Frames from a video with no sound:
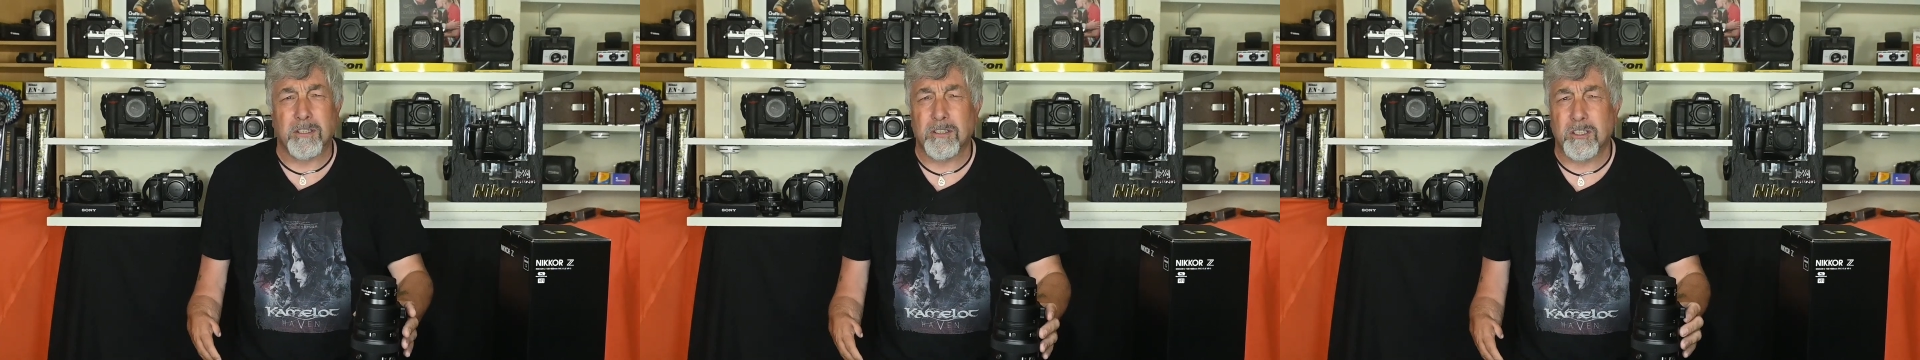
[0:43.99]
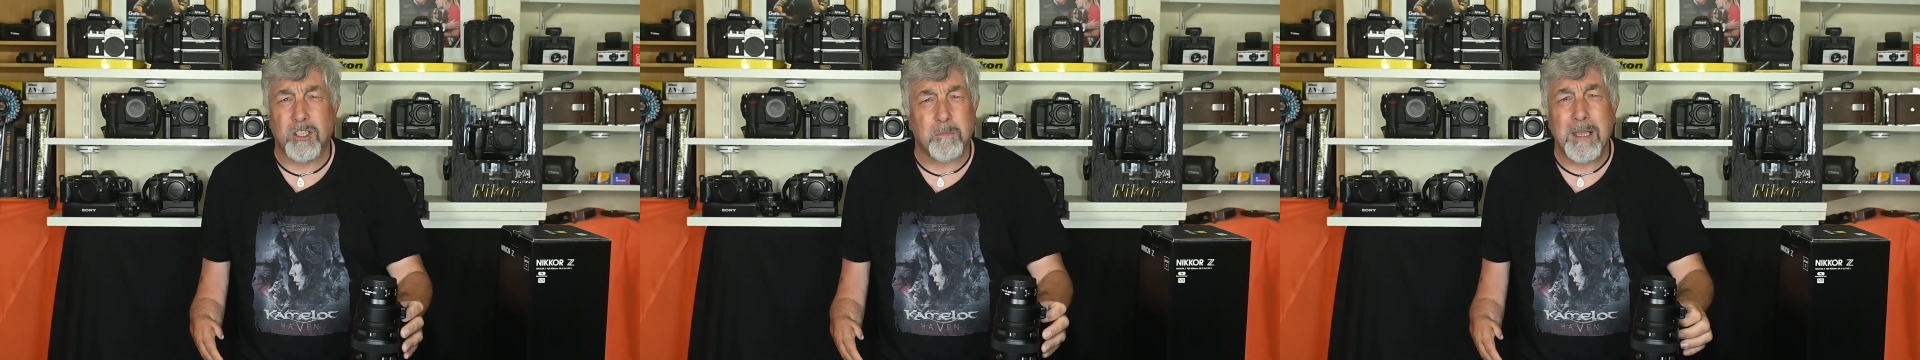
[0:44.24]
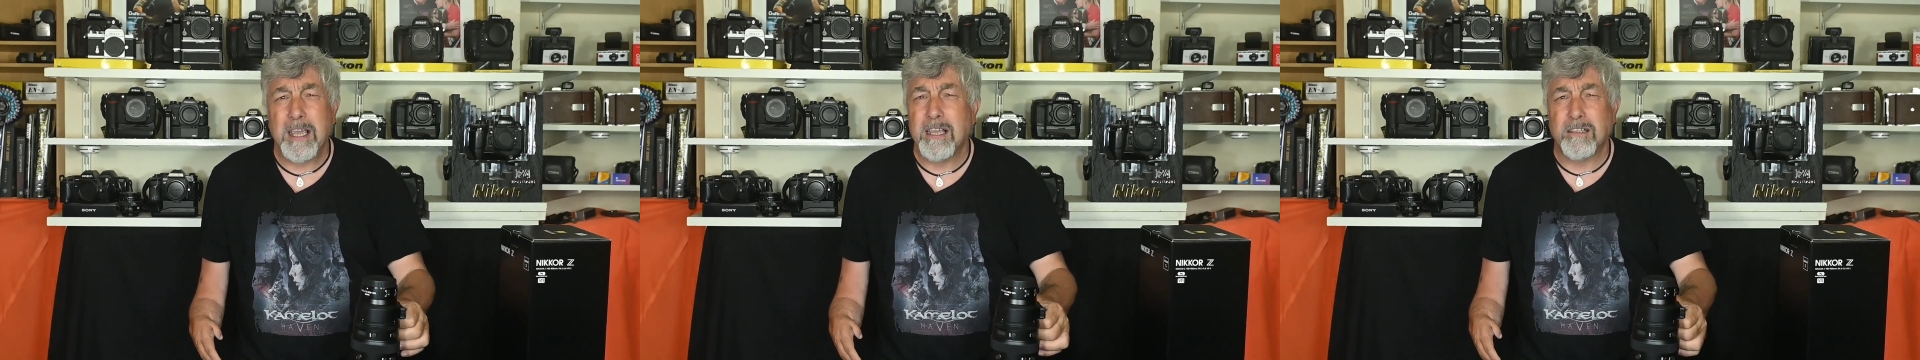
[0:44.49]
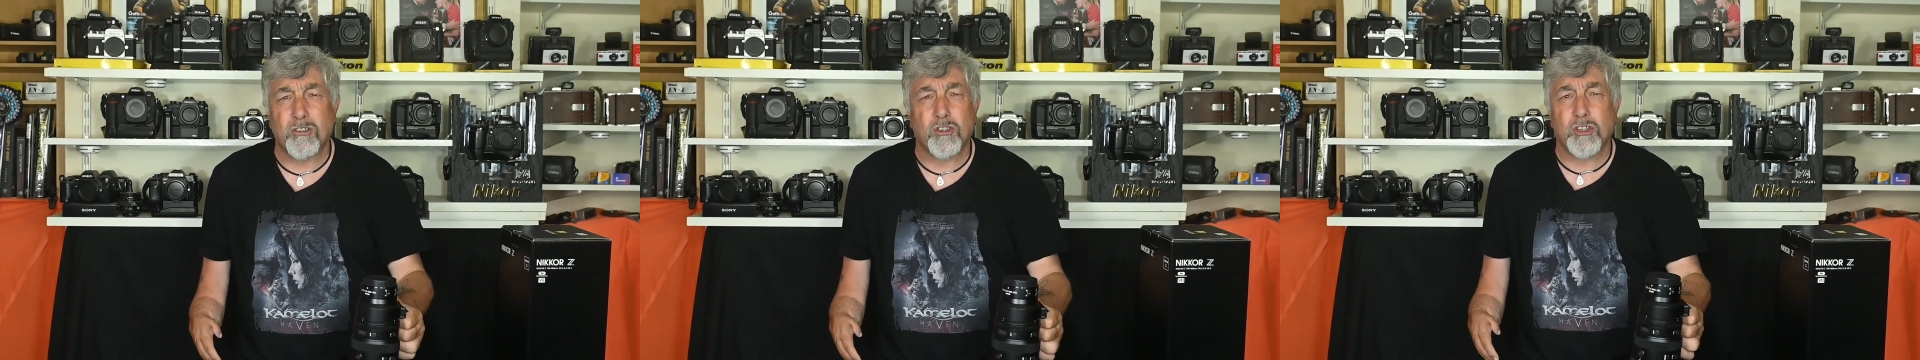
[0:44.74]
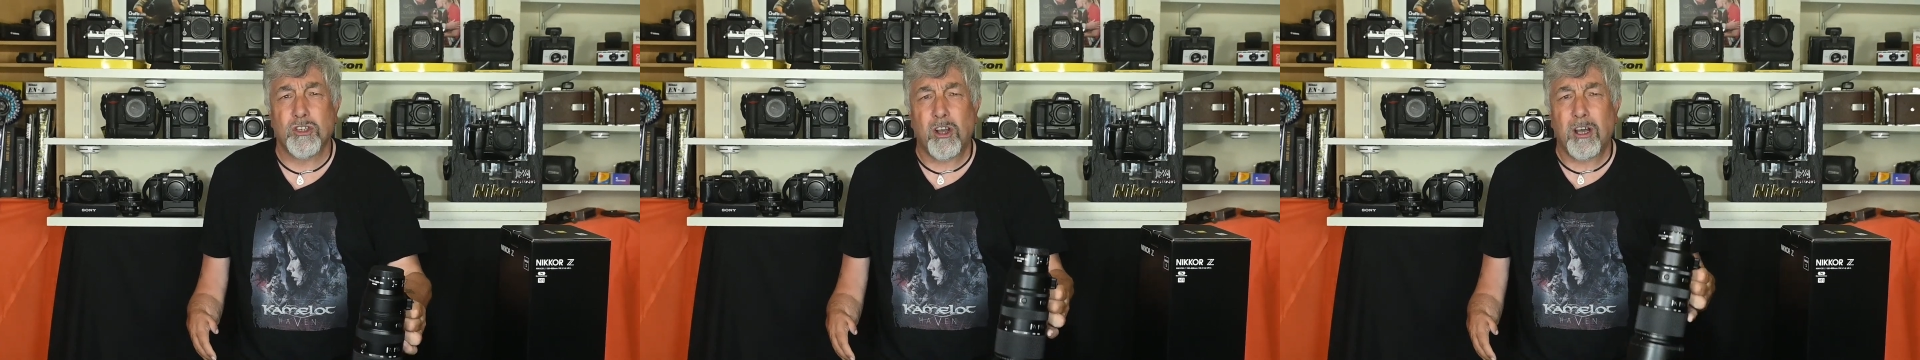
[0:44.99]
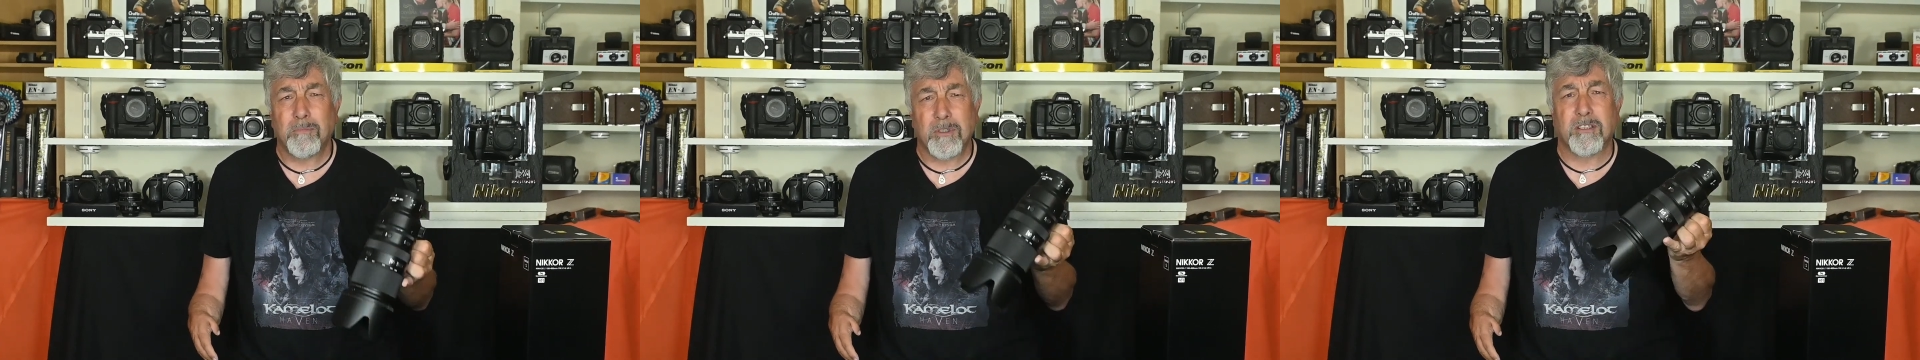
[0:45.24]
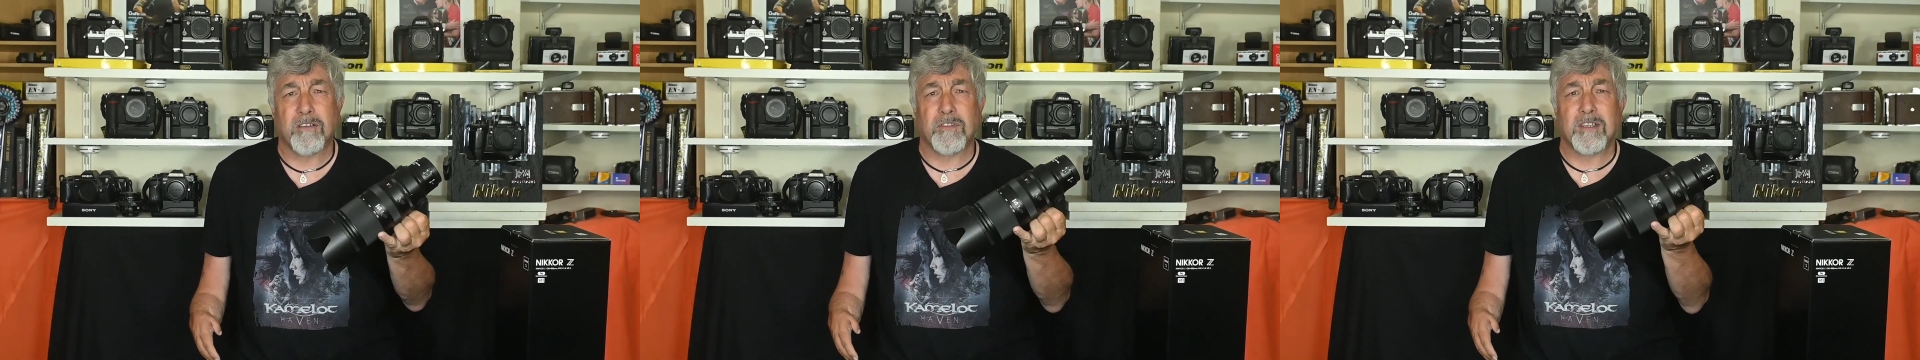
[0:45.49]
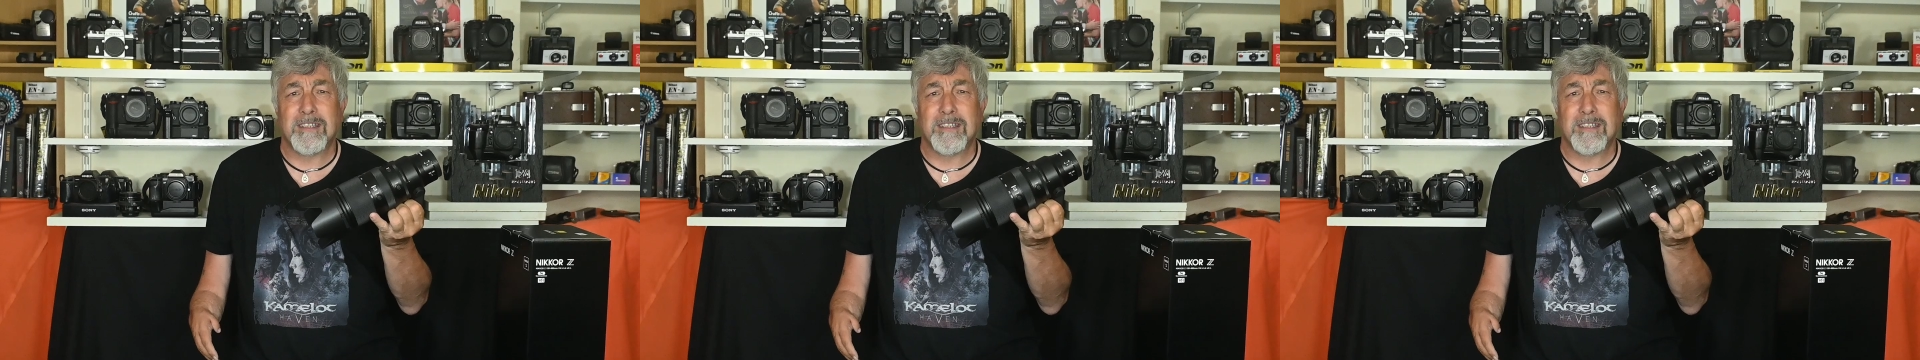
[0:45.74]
and speed and sharpness of the